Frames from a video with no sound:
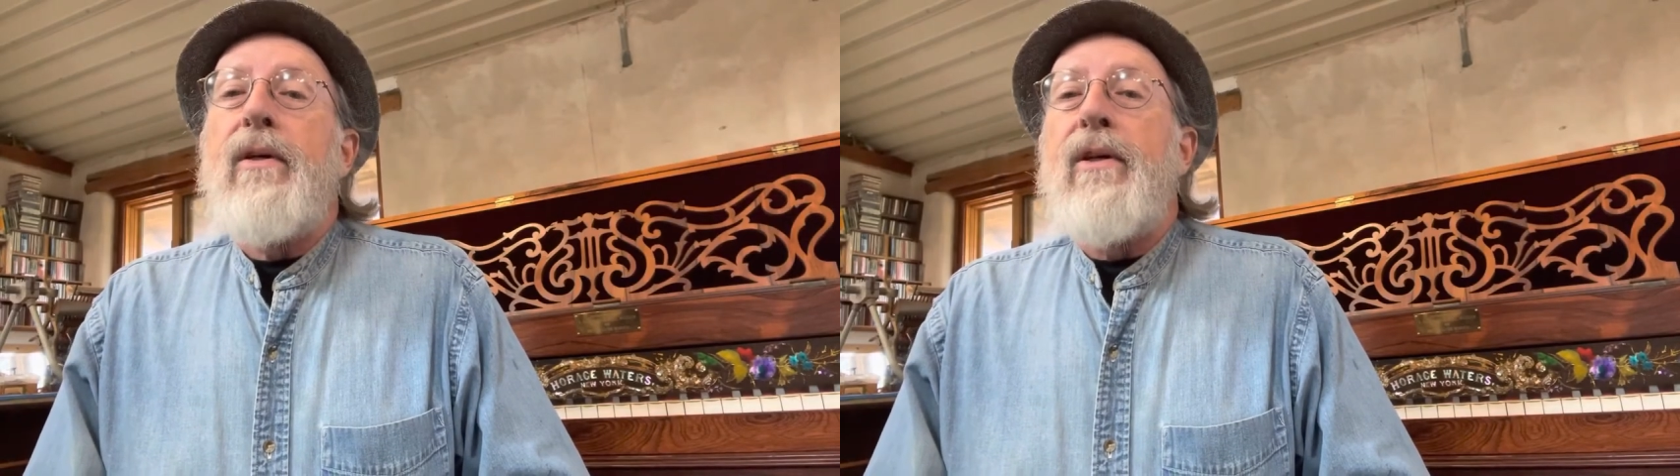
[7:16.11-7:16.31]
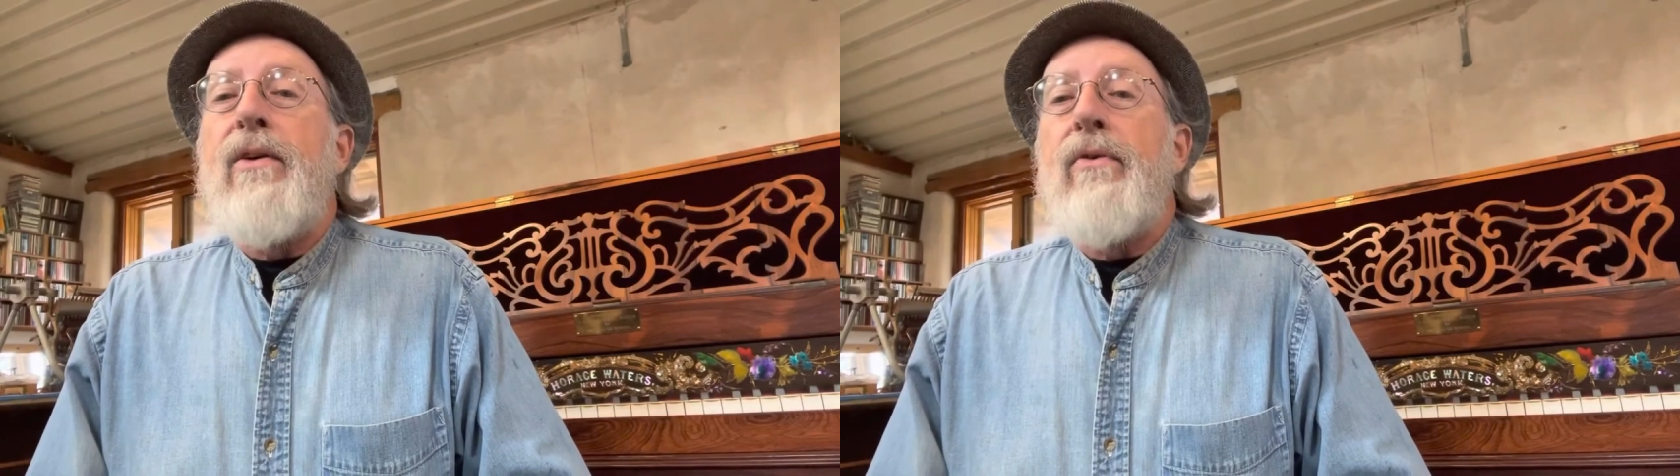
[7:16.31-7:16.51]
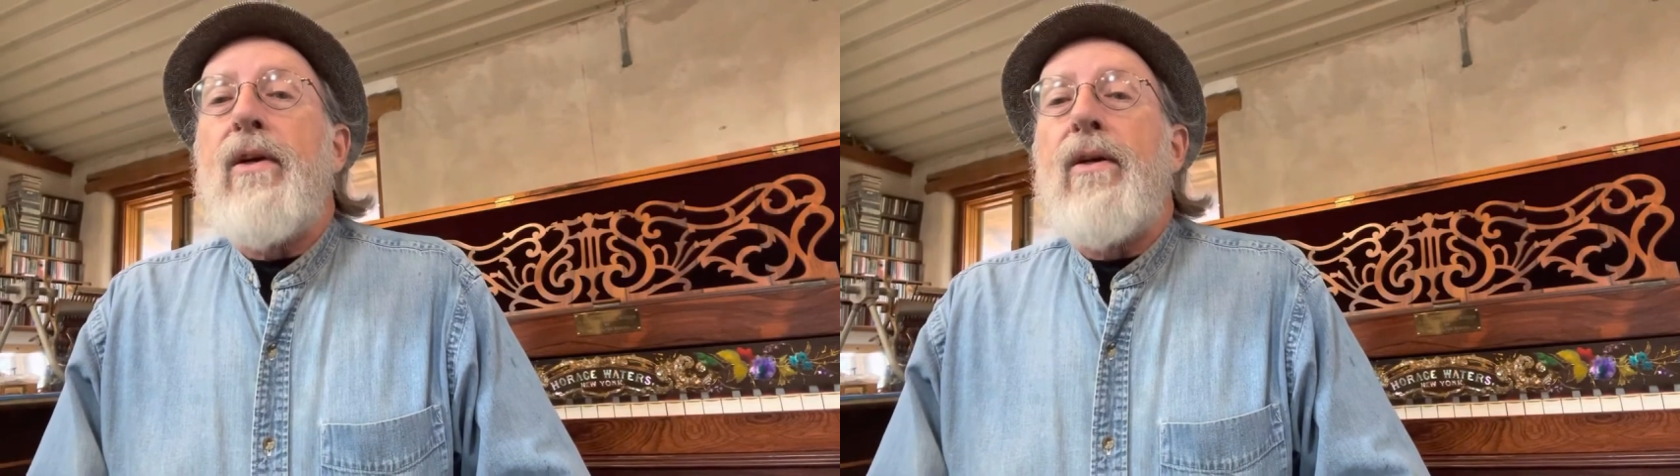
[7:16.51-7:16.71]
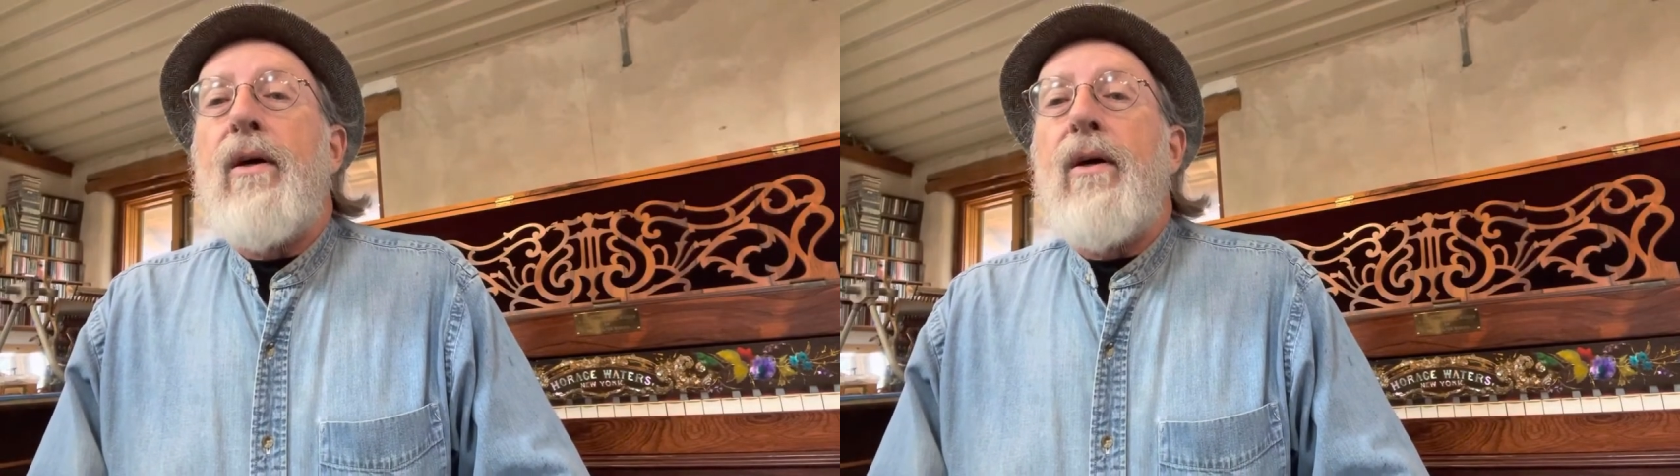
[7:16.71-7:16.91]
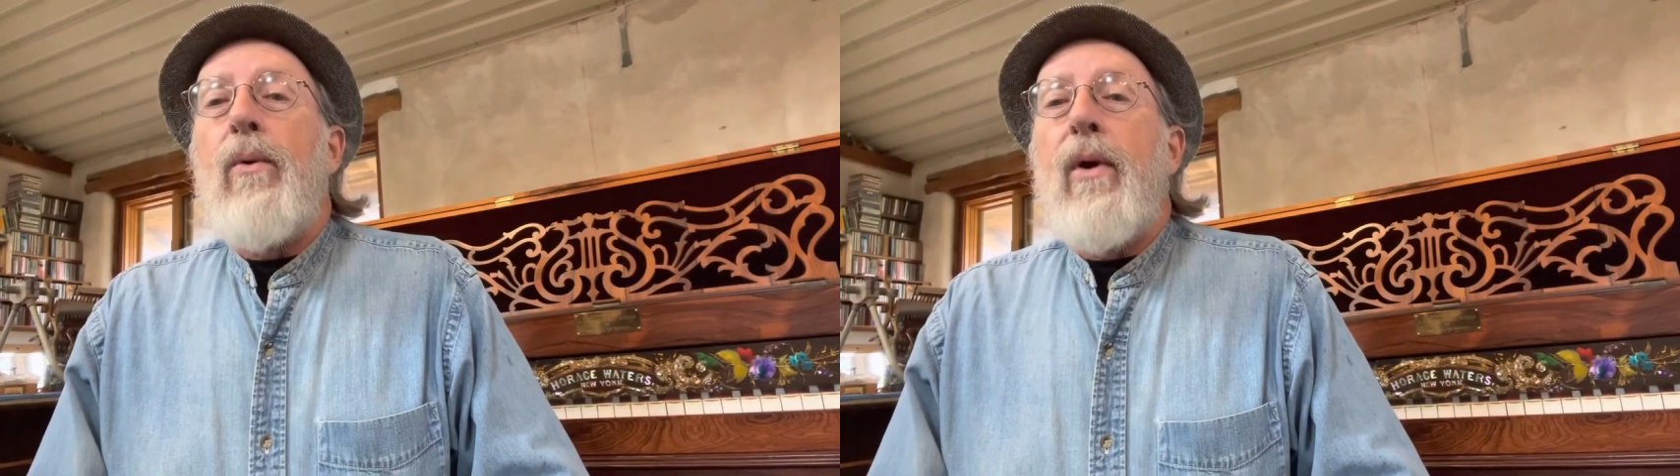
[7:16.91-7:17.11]
a different
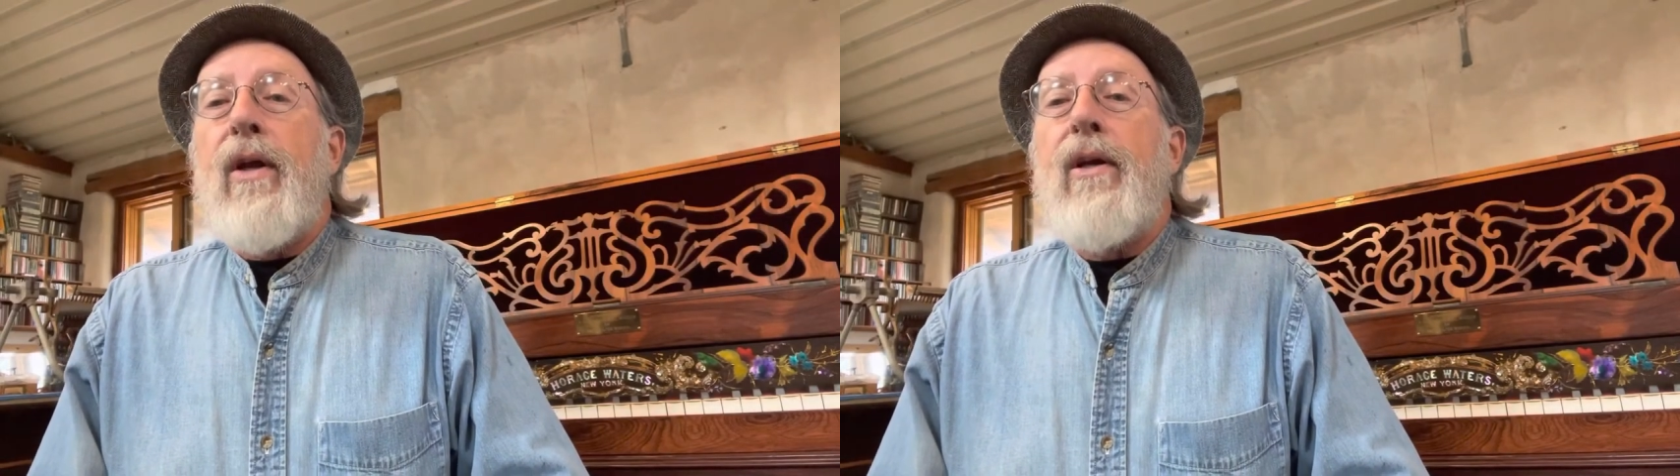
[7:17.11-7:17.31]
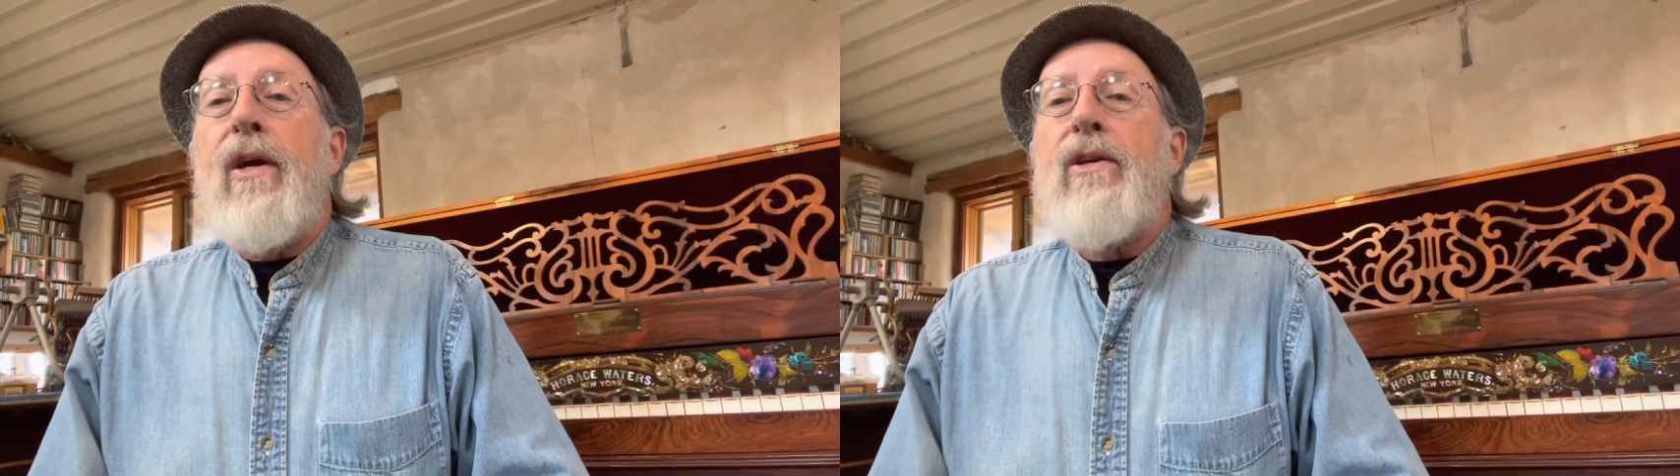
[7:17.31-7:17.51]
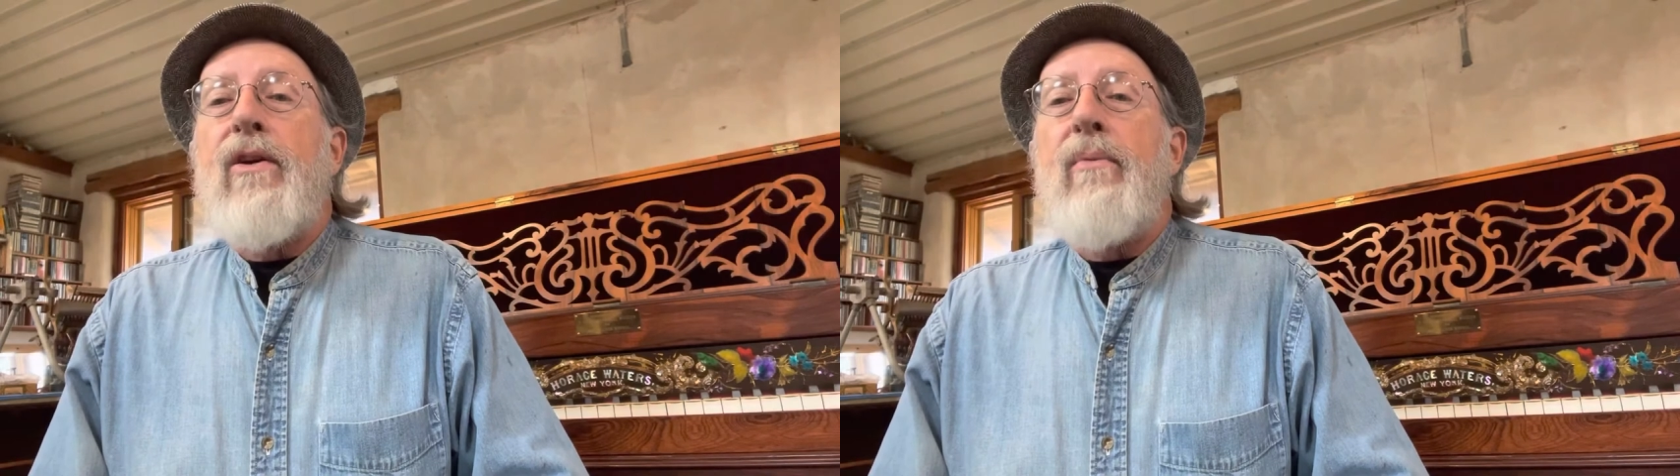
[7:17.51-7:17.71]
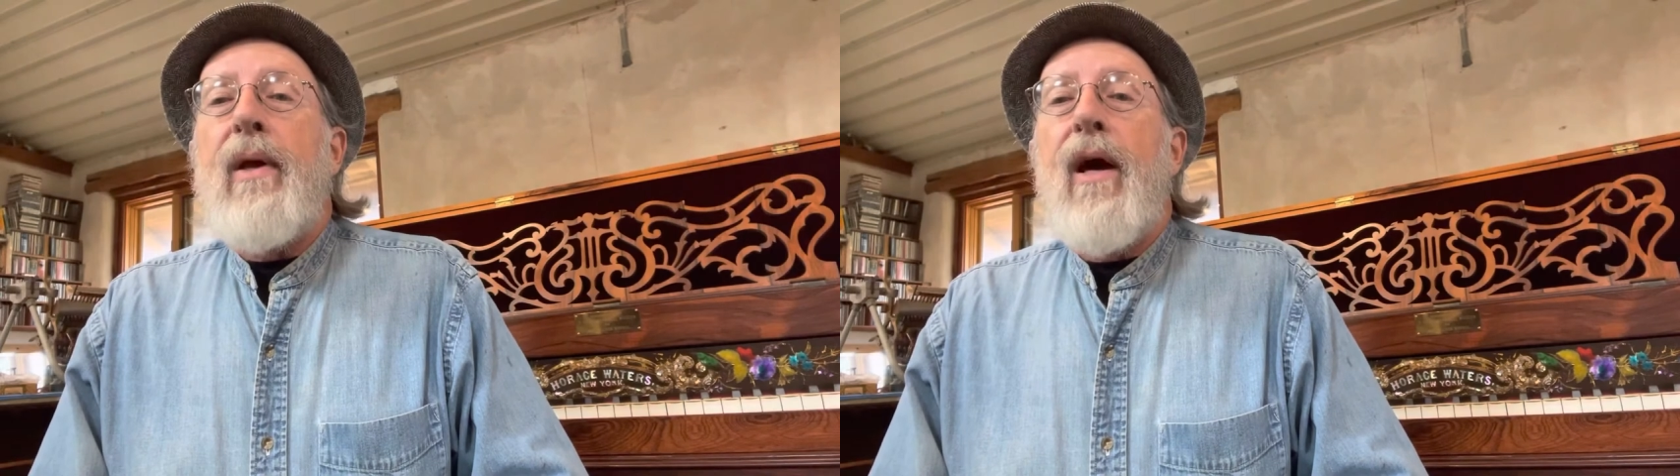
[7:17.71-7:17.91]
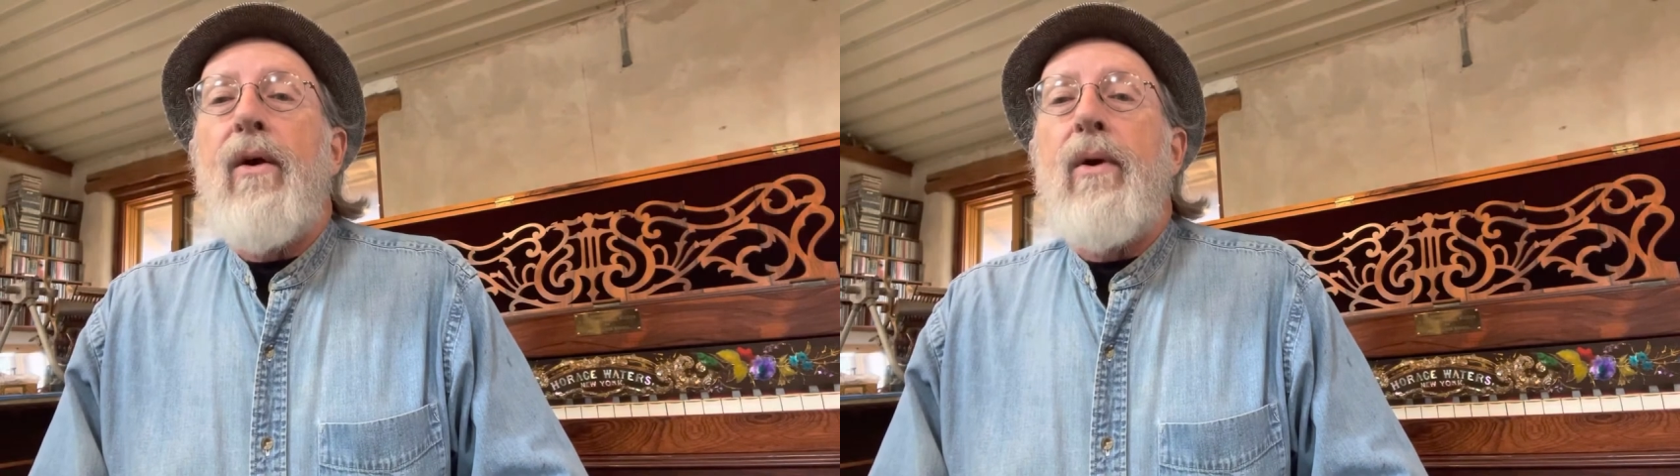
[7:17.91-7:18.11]
orientation of piano,